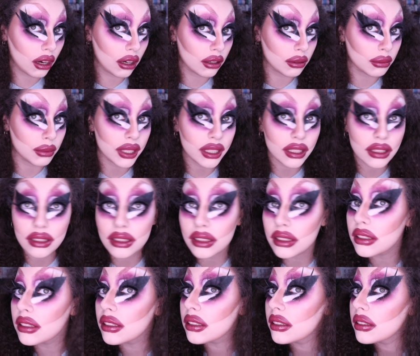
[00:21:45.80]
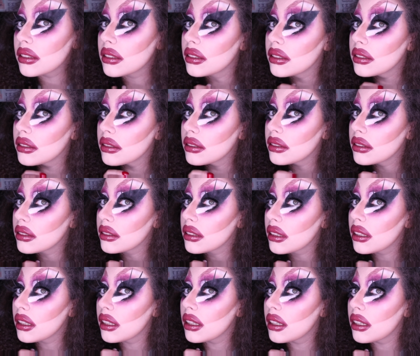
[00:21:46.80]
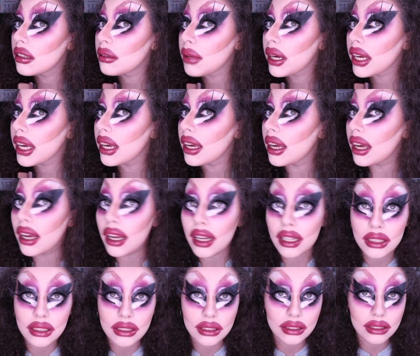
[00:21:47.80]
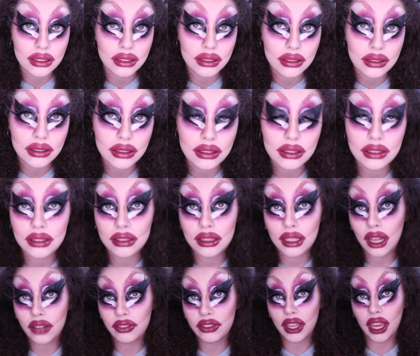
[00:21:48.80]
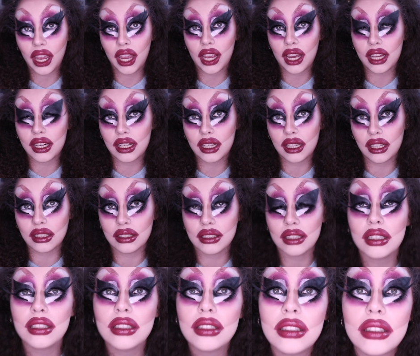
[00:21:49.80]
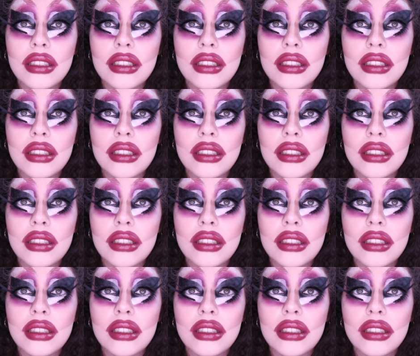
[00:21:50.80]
Oh my goodness. Oh my god. I feel like I kind of killed it.